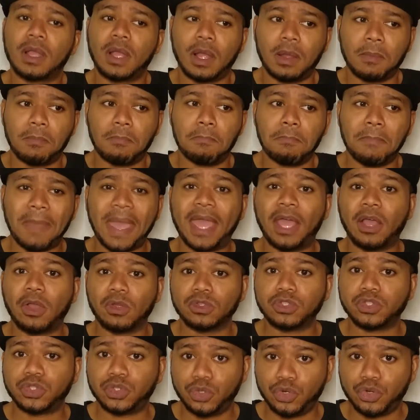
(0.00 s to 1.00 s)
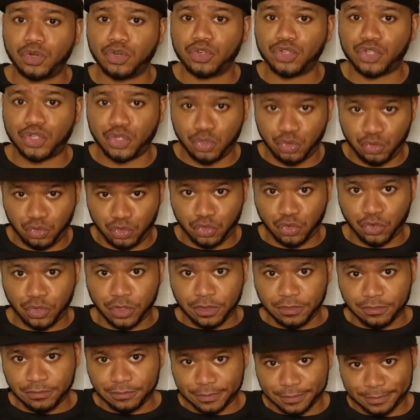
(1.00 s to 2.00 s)
male suitors to sort of
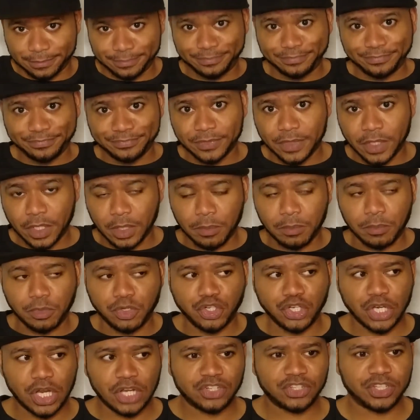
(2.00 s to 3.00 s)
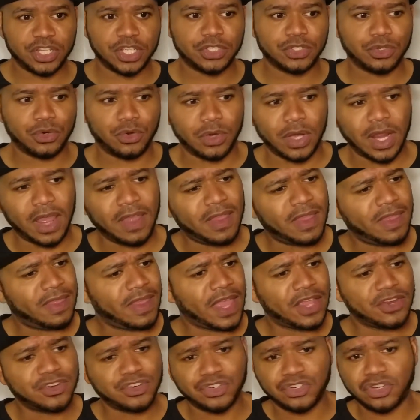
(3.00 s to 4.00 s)
judge this on, and they
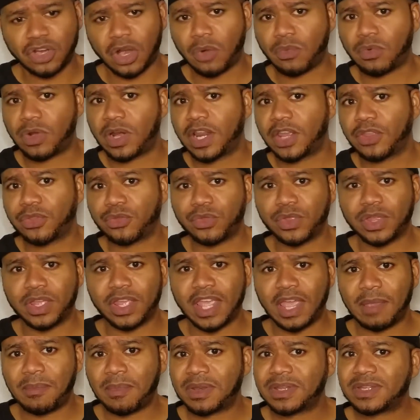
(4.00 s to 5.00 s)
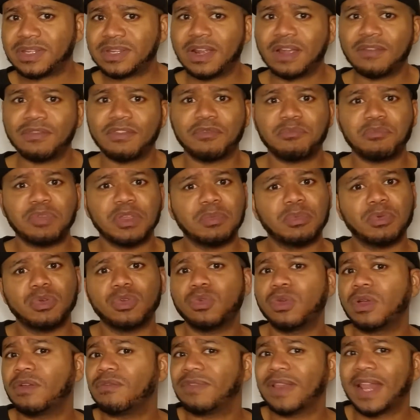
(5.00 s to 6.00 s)
just start running through the gamut stuff of people who
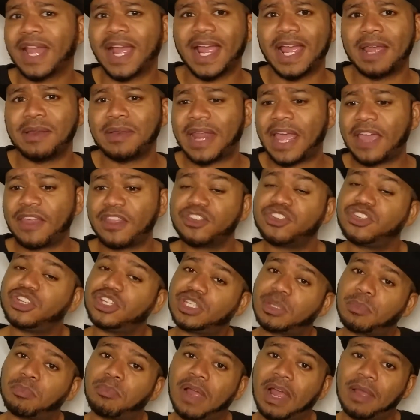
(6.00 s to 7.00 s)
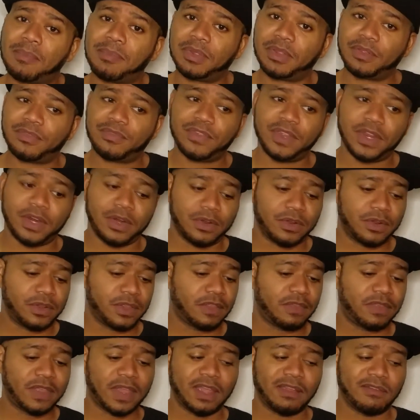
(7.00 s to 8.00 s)
have lied. Now that she's a popular figure, that
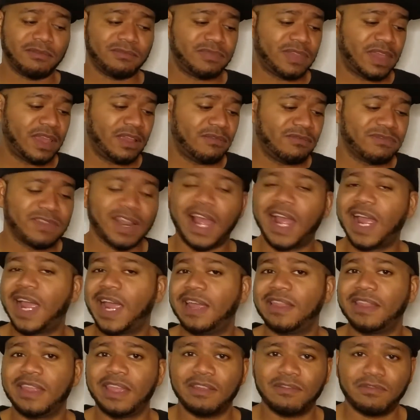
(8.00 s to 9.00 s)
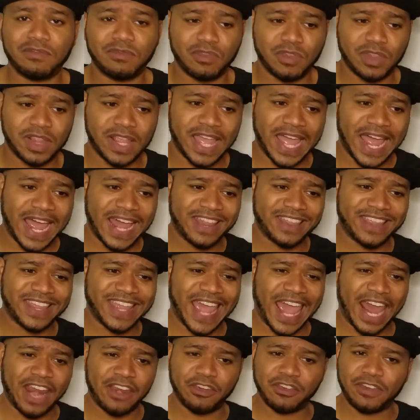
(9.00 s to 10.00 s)
they have, they have lied, they've gotten,
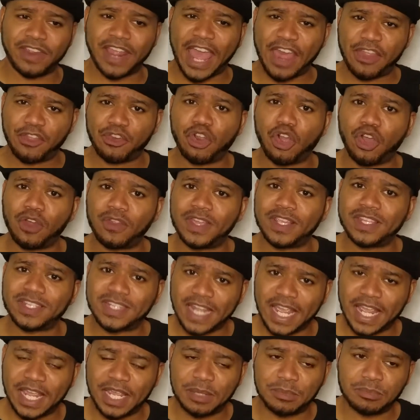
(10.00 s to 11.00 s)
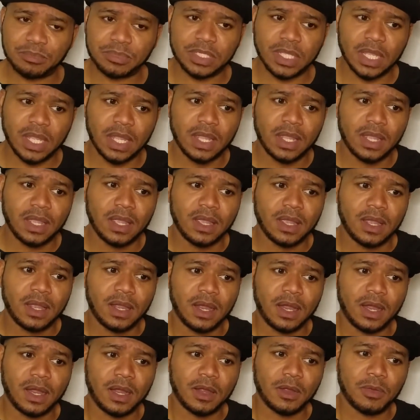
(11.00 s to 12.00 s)
gotten, gathered all these names,
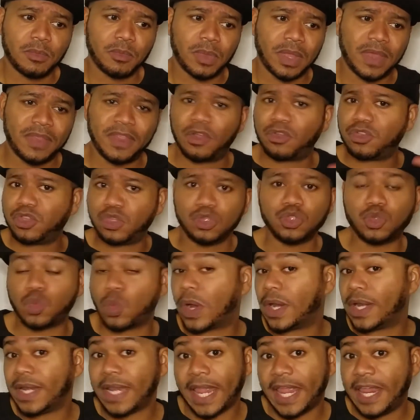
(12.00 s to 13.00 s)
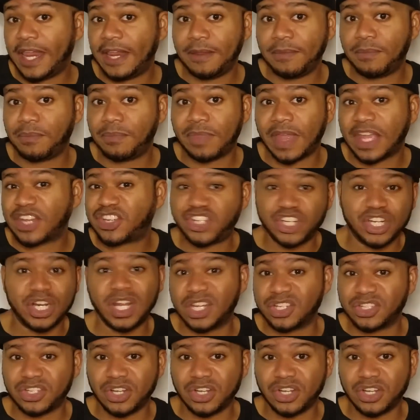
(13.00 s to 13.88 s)
um, and they'll use one name that she does know.